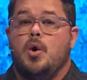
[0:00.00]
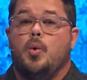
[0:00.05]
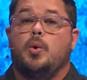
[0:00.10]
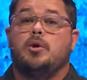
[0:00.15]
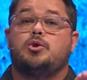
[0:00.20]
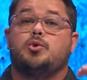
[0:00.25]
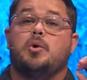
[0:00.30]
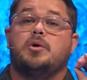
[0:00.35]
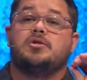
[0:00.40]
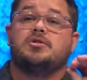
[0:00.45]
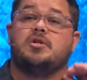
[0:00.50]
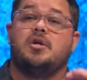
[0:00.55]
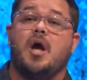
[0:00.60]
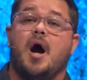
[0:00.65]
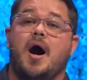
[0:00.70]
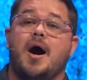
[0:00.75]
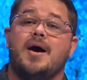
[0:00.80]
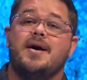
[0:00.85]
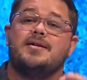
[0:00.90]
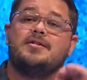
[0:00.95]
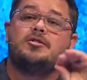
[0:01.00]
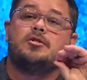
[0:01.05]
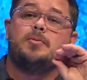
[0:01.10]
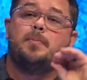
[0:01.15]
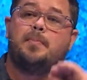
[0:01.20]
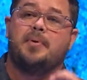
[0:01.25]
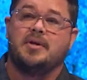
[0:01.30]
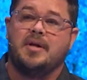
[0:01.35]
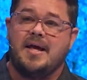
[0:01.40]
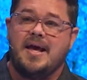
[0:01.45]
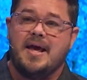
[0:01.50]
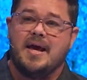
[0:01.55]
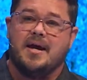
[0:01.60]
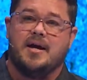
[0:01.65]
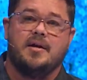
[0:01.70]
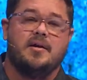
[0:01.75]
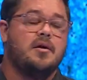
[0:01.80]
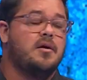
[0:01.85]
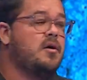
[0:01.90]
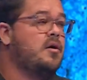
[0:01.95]
which was God's
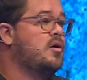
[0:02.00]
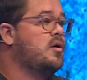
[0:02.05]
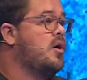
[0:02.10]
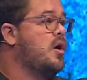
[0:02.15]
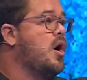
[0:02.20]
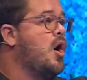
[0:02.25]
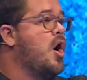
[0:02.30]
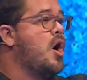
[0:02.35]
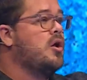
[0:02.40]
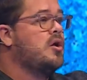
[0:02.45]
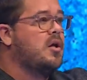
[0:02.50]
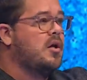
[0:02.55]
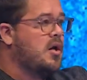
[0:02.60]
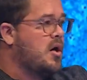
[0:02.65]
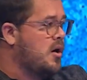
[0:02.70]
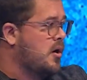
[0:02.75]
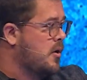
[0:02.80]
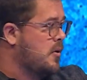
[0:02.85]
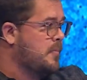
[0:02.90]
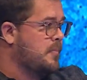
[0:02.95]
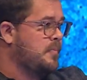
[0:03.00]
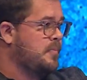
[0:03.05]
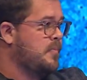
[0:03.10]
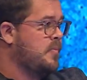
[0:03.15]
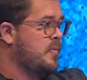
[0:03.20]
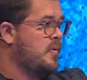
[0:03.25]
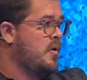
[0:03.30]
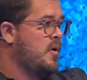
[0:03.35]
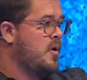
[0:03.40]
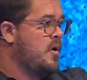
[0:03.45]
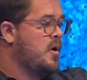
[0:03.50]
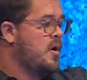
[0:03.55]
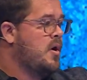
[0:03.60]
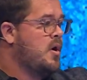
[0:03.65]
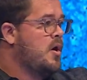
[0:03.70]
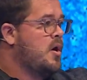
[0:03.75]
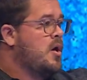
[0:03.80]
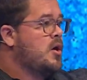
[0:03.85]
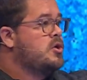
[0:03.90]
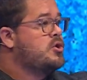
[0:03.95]
plan all along.
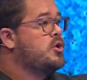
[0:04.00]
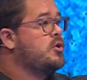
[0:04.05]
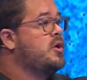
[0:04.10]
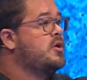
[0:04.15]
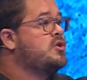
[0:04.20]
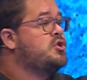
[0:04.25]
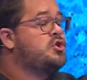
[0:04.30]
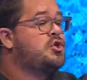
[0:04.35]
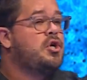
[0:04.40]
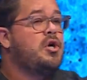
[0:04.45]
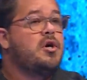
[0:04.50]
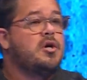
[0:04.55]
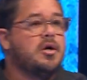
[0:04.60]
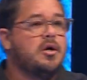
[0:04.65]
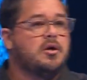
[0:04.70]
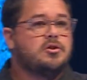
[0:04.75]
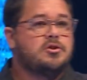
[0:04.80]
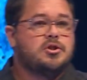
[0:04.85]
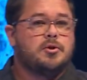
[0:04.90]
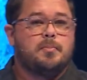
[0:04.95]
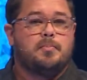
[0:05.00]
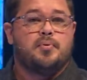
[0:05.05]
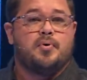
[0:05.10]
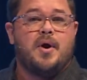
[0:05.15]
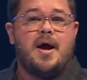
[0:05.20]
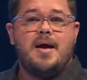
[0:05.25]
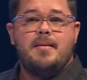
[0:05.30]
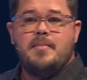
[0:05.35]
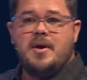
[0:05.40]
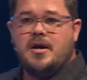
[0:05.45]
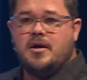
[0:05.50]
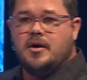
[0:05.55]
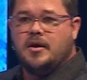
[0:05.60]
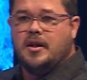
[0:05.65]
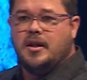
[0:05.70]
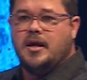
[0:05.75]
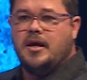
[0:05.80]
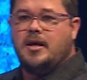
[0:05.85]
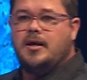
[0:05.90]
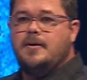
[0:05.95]
So the church,
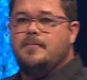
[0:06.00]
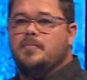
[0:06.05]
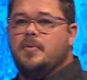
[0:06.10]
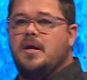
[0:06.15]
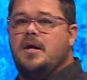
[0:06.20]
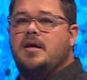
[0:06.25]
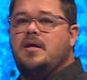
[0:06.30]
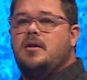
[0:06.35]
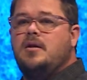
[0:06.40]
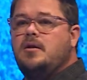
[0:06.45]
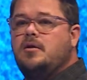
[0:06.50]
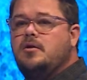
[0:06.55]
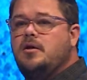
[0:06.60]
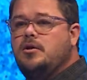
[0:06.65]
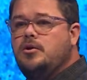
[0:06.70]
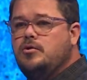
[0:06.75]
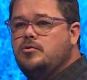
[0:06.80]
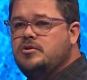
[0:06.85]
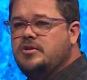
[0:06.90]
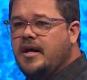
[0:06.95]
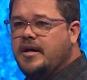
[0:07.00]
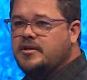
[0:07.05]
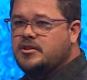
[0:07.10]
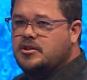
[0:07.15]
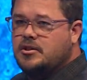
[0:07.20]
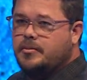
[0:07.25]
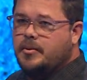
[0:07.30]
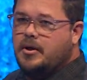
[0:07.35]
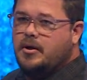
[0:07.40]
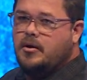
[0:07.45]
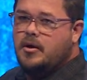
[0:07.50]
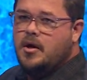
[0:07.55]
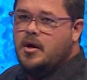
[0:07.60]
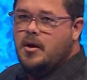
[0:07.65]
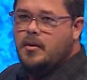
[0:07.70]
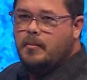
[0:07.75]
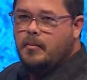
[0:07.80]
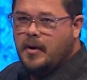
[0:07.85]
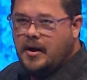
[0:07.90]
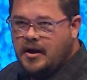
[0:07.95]
primarily in the New Testament,
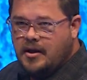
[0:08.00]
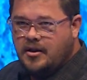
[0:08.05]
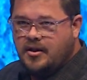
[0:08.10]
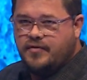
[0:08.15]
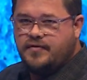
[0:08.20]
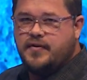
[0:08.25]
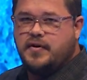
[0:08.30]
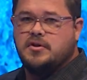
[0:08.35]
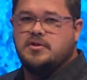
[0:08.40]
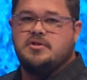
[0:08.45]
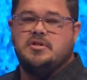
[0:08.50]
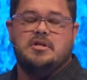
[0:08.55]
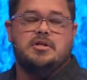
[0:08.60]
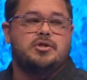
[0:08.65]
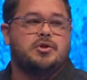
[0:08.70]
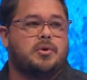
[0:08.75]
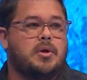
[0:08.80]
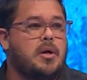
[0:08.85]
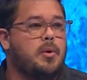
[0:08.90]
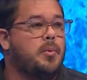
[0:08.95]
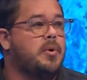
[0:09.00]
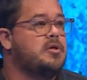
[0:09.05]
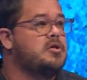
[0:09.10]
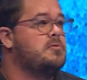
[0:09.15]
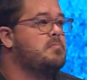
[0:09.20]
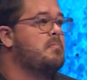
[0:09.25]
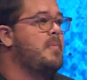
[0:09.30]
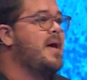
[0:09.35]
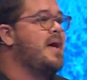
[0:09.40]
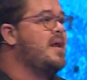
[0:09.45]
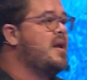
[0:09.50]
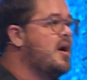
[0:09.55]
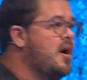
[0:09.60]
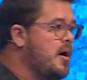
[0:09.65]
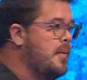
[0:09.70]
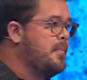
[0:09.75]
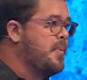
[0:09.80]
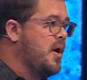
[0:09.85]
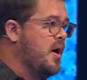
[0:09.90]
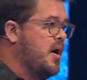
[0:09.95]
in the first century, was made
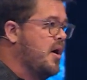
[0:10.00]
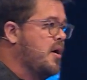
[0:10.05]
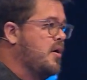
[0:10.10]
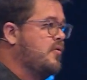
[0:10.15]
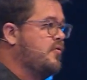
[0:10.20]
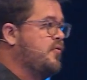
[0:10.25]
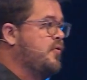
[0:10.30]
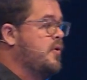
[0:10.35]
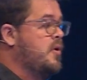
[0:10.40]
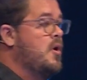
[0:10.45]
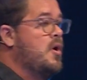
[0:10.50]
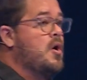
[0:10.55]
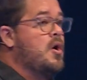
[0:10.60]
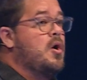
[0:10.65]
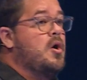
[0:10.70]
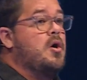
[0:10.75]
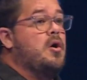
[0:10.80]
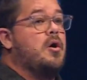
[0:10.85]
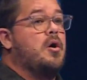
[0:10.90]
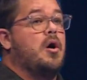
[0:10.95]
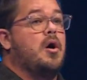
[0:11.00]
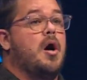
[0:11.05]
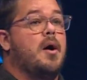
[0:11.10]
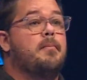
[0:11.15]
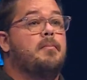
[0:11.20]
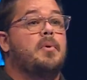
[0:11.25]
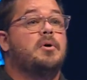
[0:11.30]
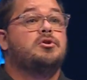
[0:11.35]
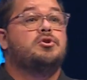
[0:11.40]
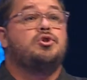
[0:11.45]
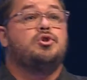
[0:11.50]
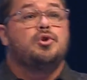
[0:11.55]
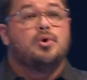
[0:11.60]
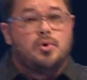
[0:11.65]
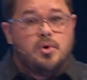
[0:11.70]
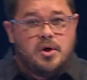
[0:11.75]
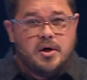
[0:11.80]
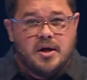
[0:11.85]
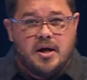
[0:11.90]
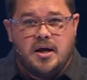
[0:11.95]
up of a
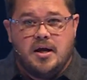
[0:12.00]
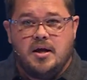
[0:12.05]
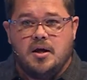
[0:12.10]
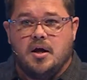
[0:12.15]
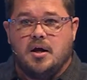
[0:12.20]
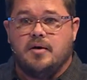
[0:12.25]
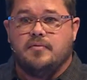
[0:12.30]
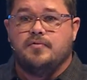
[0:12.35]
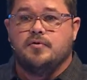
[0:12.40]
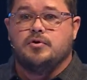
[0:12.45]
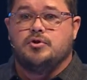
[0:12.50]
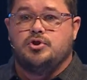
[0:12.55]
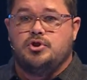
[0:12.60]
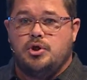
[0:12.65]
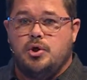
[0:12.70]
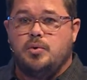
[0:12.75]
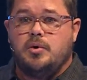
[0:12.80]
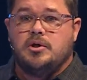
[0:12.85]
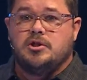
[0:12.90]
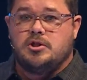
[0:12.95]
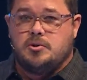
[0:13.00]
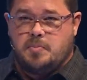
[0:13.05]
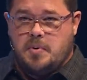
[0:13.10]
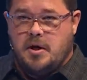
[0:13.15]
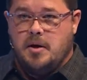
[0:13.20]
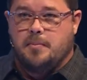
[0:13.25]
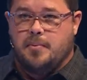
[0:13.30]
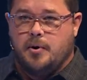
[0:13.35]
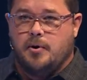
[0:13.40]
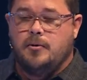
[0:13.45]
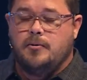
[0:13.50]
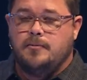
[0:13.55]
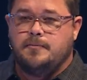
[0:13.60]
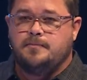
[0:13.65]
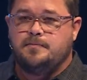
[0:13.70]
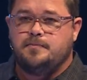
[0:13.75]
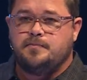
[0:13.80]
majority of Jewish people.